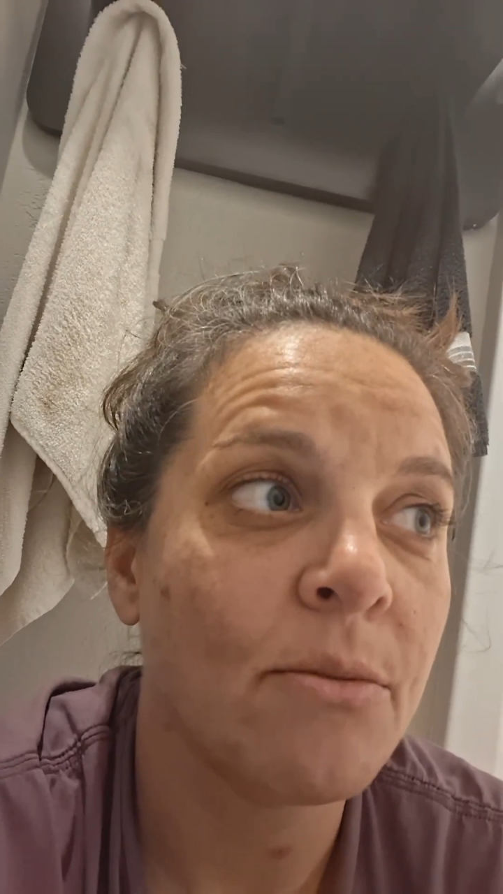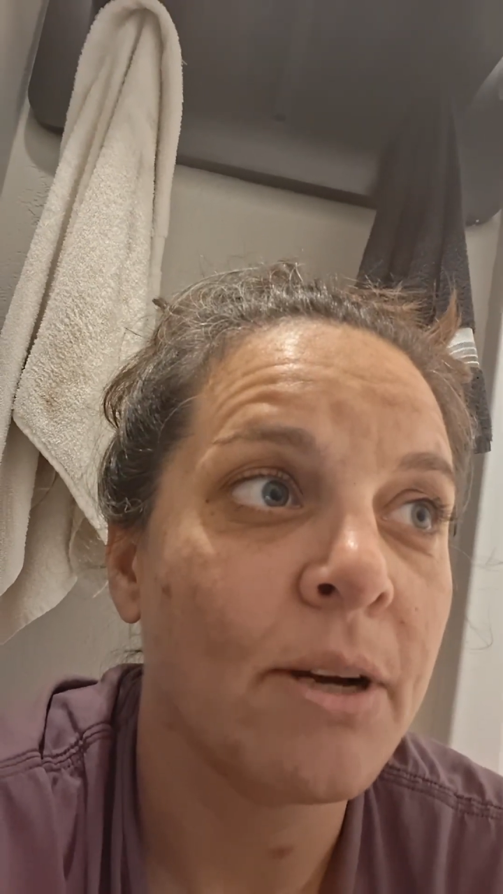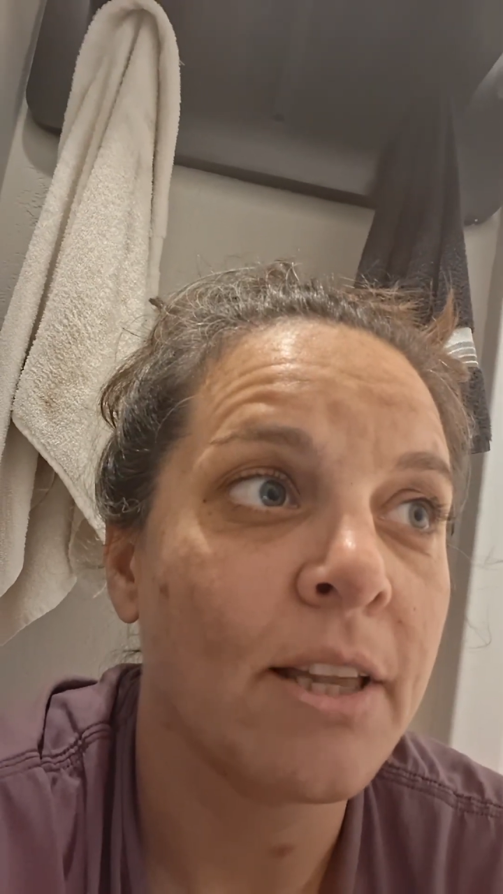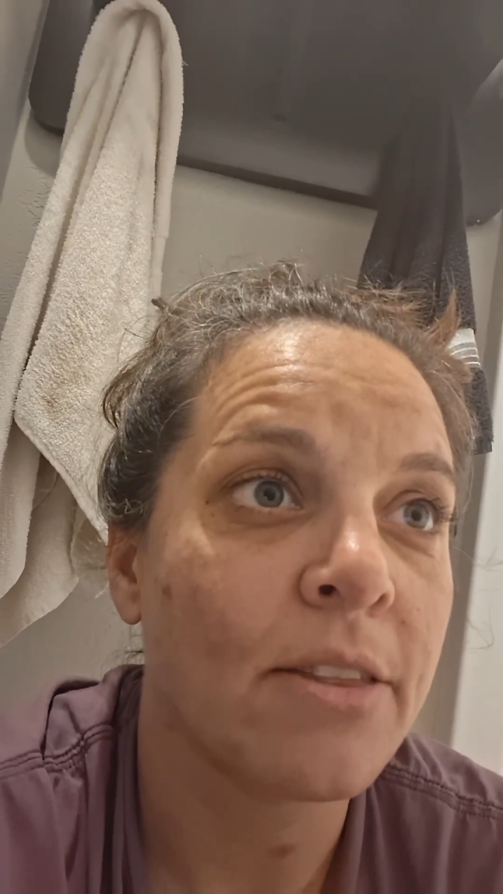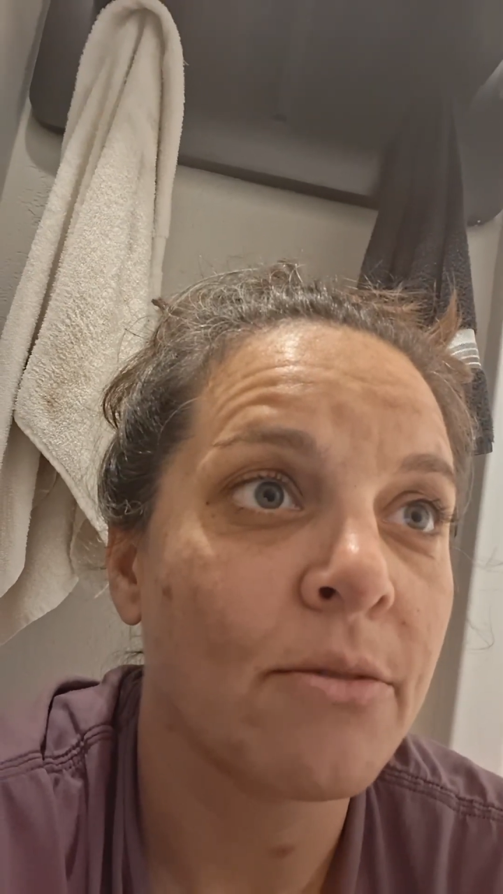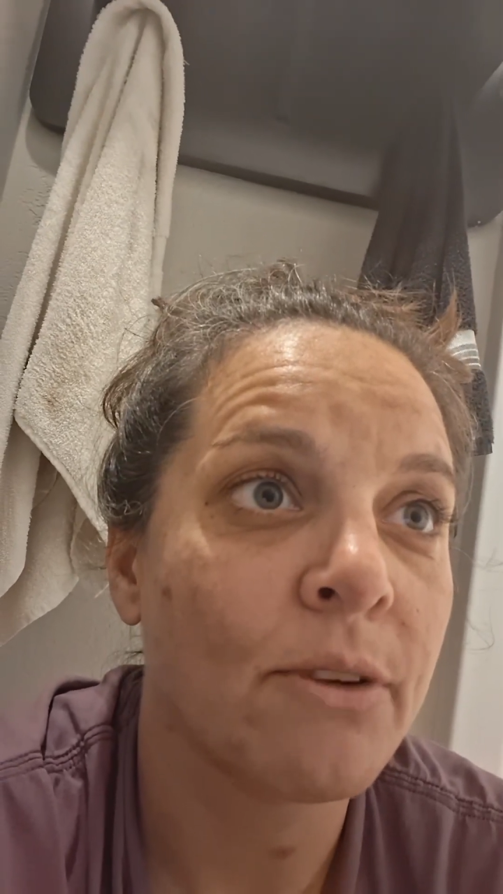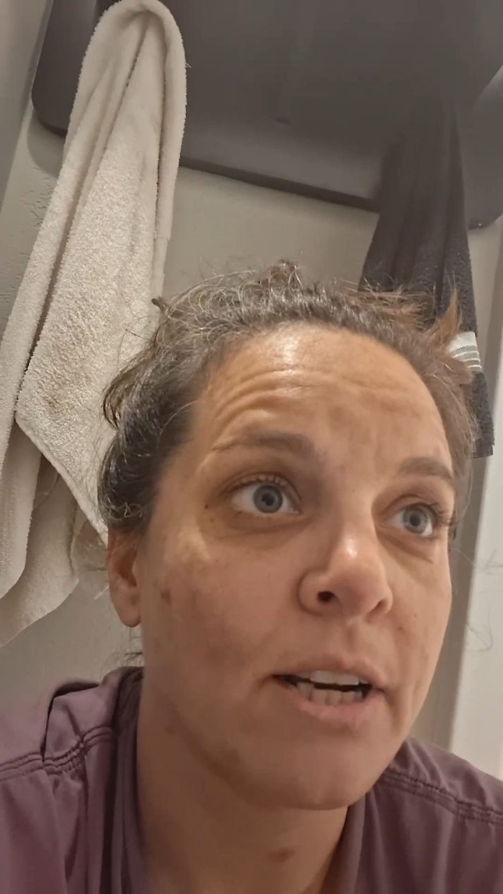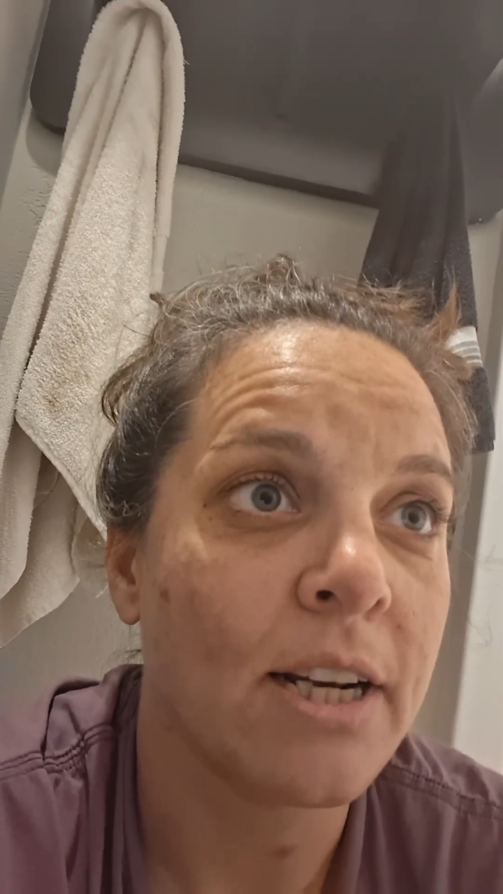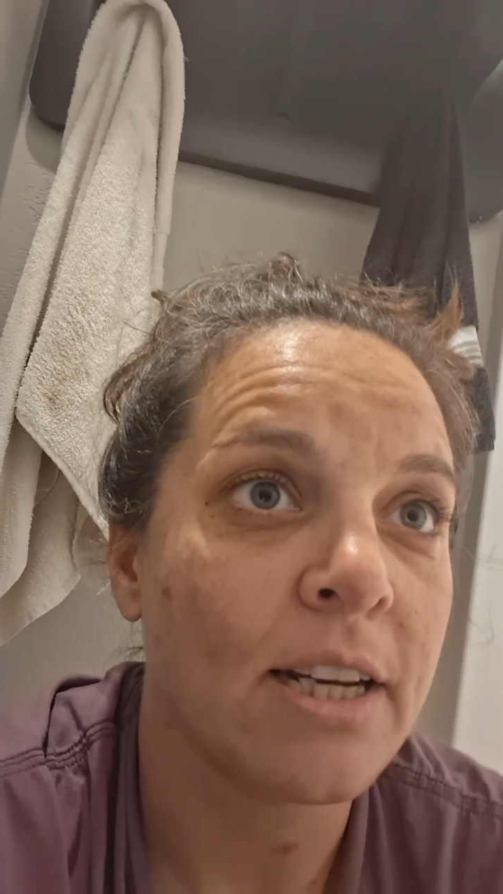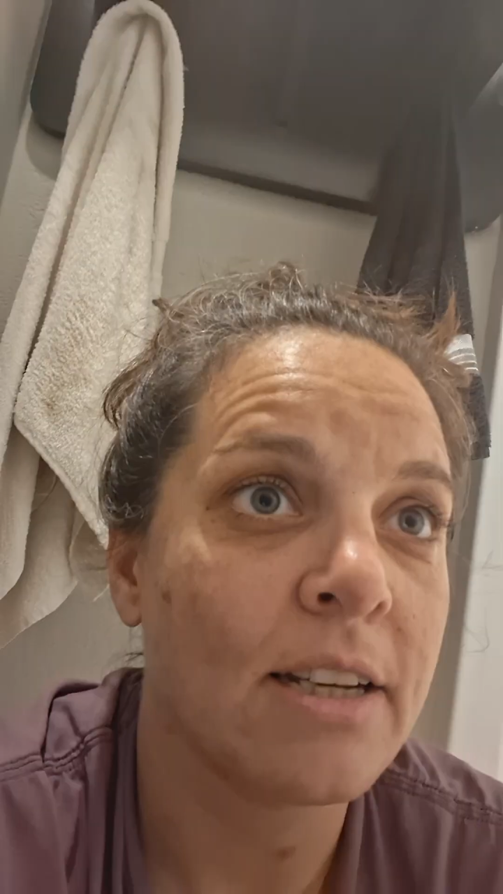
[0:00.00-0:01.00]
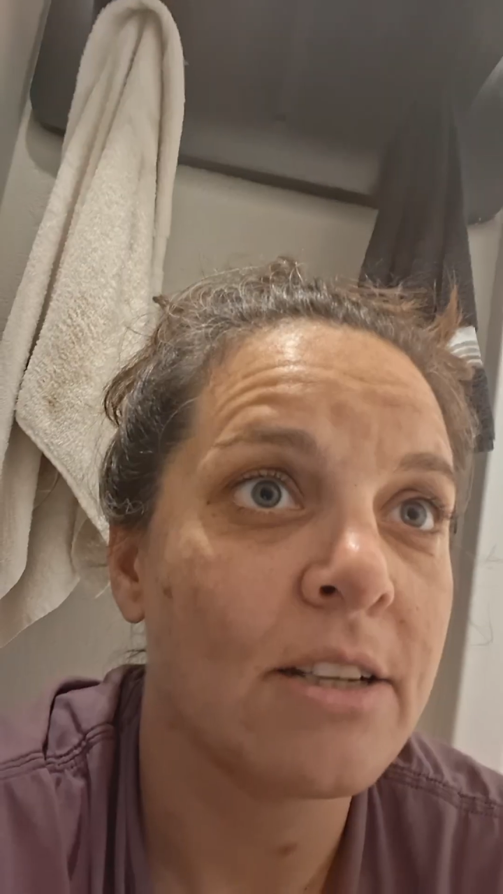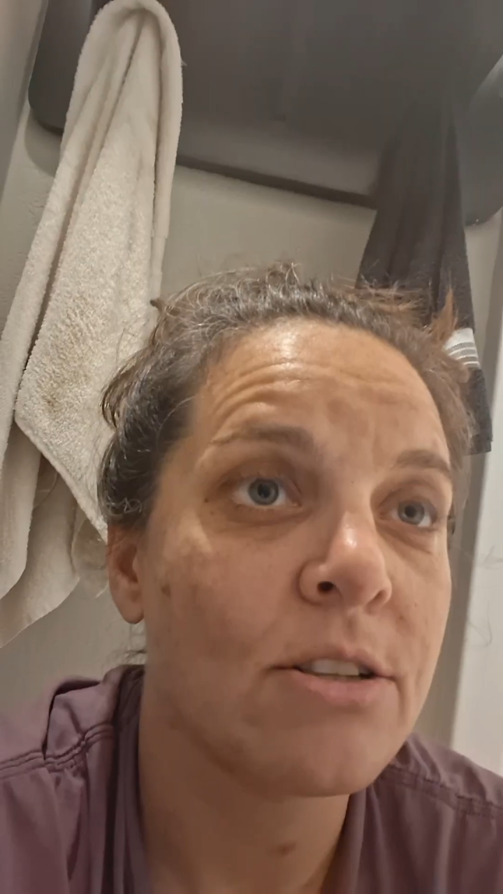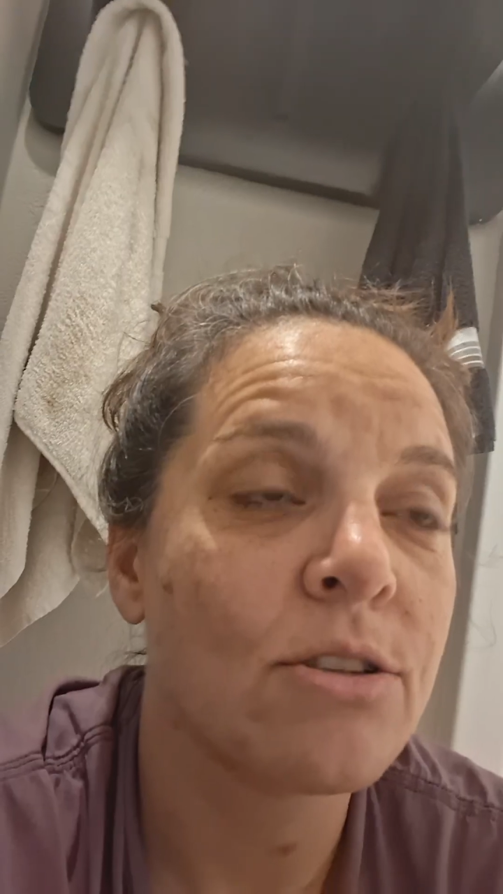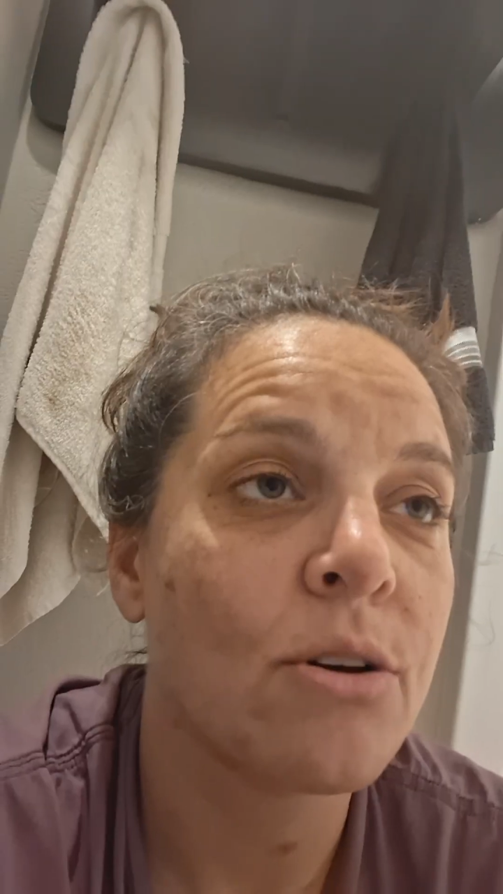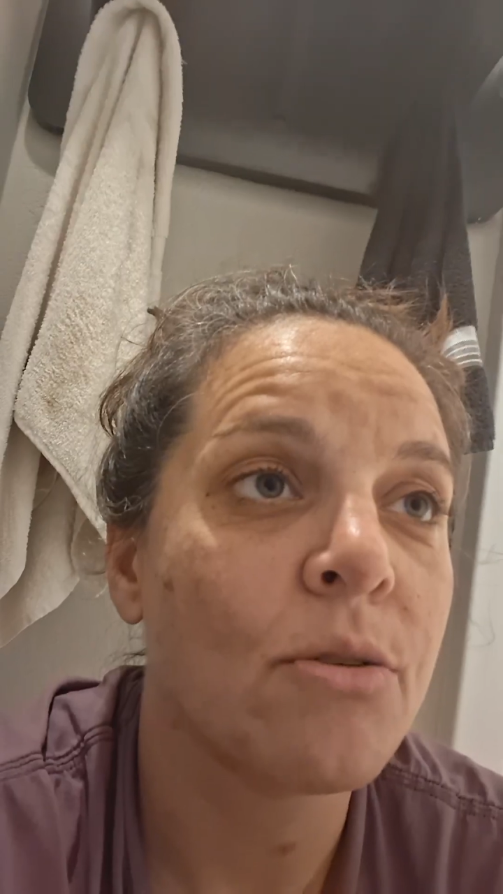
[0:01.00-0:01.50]
with reading.
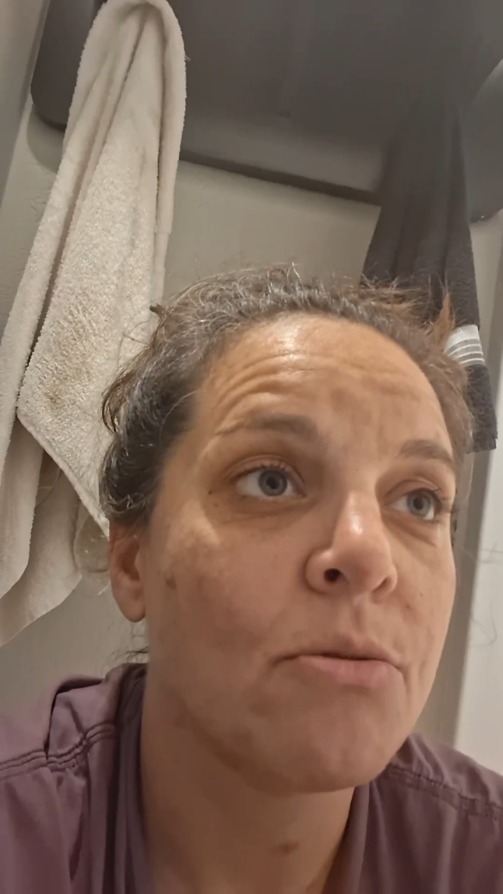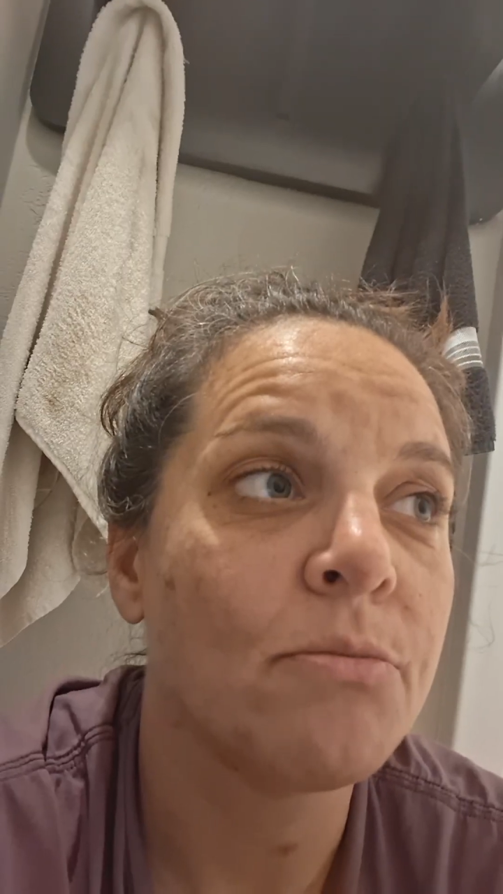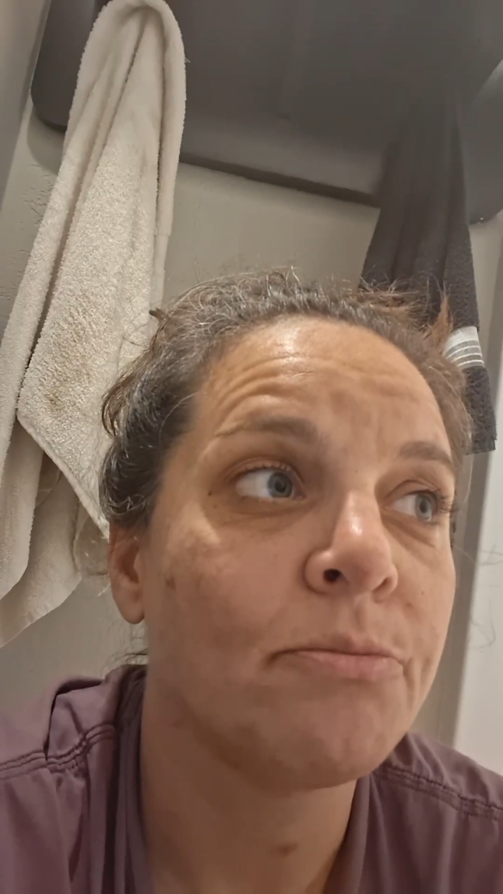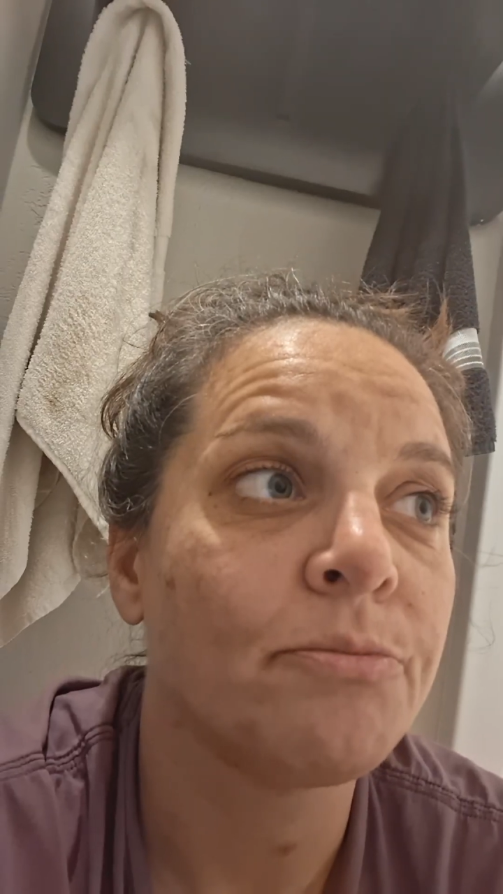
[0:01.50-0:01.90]
So,